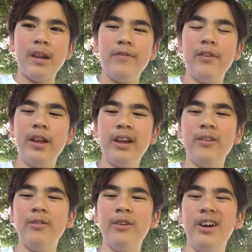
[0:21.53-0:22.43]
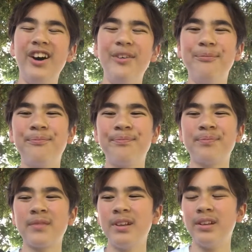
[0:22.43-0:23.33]
I feel
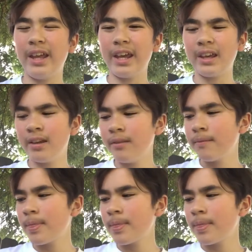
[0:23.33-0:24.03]
like,